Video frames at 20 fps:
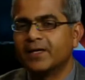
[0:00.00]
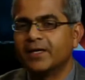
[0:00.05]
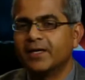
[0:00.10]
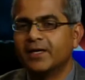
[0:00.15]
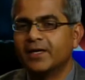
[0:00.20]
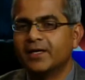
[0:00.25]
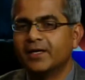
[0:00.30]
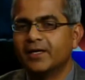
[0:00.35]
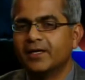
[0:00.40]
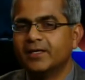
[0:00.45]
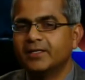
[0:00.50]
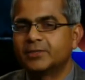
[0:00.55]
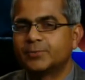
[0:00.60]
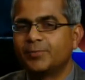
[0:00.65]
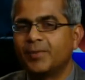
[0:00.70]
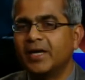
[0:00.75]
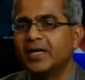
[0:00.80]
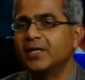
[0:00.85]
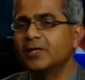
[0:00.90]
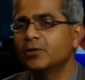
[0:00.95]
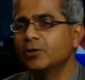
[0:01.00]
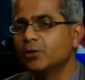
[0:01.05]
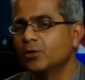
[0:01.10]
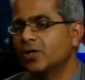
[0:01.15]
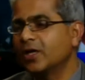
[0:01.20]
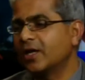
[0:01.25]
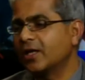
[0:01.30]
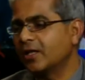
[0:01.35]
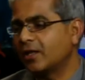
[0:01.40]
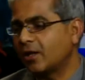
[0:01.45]
it's better to
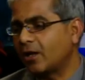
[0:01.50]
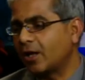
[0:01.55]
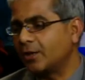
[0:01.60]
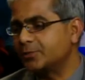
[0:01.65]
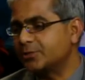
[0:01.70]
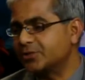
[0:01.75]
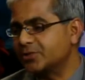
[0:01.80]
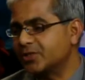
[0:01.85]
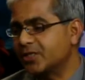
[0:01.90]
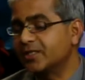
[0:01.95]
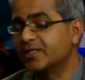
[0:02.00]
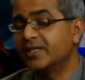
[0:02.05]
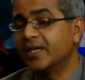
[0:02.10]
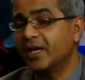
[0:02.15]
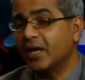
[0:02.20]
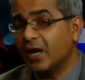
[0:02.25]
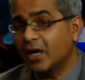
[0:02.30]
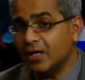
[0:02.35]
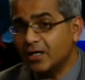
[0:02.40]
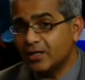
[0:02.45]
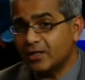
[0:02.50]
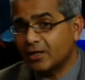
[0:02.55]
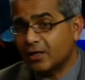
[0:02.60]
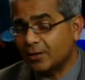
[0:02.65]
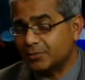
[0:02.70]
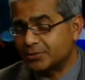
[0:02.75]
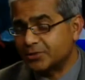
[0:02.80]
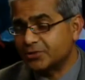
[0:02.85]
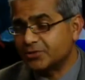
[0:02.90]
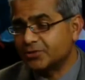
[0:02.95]
look at other options. And there are other
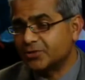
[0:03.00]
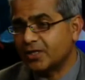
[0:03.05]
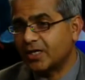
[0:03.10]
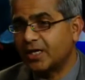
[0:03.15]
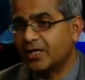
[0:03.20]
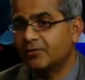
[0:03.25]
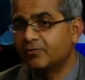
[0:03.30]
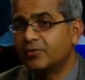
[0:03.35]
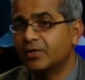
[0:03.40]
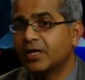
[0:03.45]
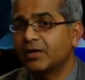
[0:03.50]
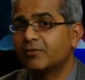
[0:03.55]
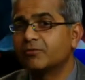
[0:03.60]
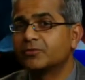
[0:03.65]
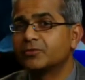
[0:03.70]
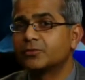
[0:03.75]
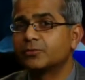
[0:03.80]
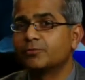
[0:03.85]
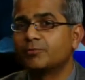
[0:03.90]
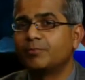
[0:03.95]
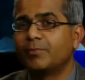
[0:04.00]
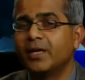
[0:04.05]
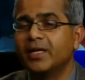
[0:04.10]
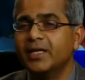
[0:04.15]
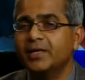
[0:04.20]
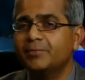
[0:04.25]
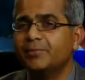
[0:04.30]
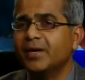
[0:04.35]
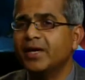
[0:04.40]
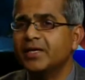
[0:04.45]
options. And we have
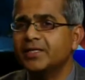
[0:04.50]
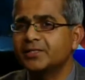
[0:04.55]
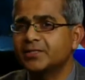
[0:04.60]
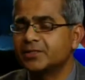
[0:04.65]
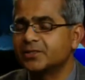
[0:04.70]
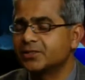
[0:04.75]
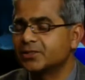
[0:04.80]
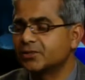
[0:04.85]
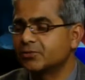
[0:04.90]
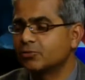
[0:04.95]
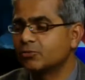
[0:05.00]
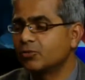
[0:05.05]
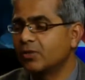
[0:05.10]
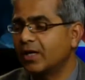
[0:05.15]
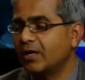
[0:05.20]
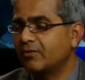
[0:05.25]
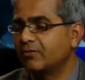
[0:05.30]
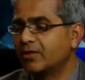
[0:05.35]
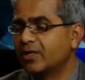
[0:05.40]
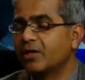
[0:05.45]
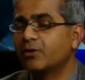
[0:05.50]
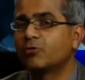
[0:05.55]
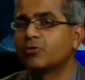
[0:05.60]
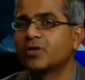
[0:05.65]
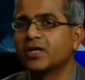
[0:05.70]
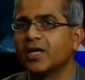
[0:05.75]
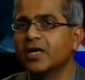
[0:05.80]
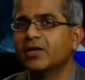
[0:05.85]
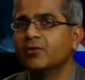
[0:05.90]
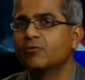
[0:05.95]
many patients who have done
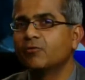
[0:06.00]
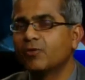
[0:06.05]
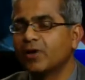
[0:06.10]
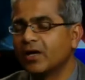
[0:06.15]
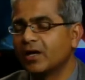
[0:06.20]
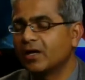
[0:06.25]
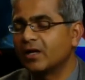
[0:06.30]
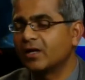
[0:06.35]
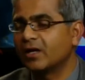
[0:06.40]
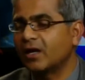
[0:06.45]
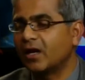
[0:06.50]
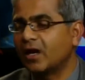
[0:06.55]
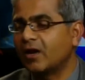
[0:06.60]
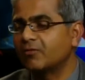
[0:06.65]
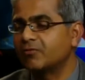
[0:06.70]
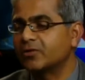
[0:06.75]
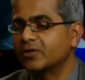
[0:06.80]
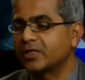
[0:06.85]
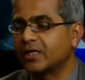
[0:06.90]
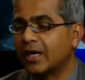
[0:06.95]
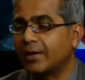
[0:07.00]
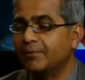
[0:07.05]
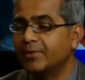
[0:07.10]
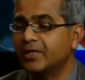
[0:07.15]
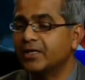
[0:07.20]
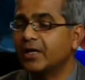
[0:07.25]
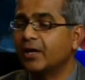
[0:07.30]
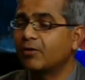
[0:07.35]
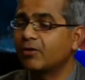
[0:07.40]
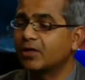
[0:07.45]
really well after
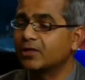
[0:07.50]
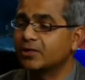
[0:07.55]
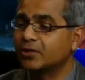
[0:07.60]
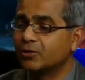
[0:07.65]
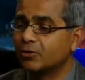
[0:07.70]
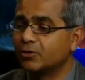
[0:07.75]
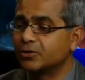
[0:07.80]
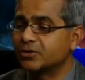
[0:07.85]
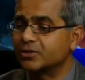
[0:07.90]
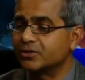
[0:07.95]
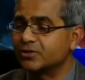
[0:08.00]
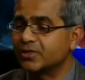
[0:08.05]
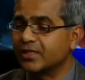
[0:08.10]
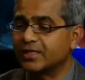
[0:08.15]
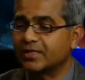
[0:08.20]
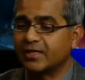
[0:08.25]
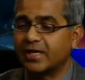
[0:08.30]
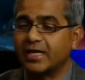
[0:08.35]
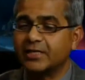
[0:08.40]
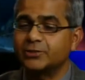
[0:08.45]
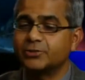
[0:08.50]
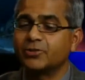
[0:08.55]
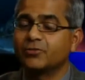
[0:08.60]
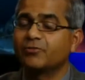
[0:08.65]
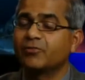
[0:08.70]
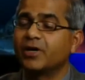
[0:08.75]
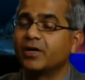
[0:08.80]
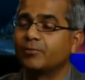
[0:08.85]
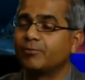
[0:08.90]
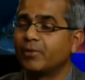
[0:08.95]
coming down on the doses. They actually
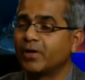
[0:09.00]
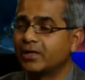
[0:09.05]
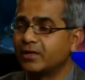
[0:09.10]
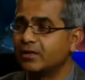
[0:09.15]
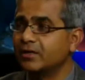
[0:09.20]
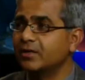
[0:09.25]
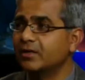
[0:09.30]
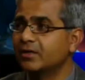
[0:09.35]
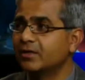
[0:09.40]
felt better